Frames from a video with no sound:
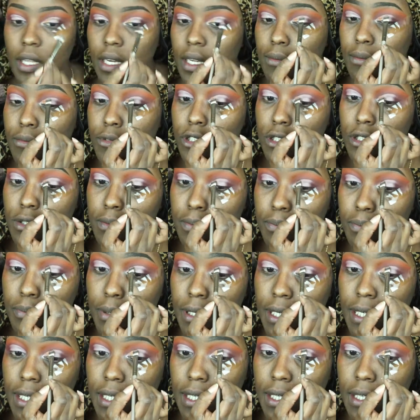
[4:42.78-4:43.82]
I'm just
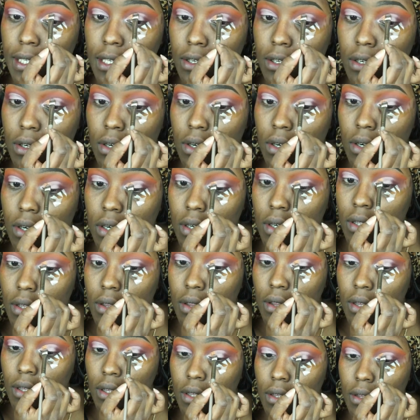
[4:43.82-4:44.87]
packing
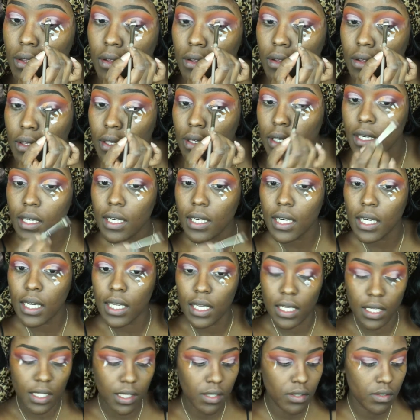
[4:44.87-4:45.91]
on the
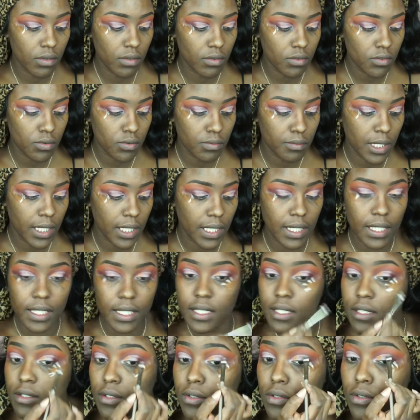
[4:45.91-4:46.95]
color onto my
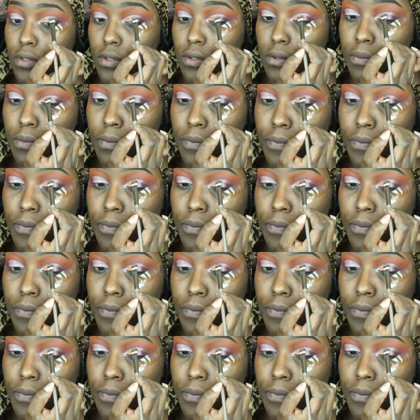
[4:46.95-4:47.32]
lid, so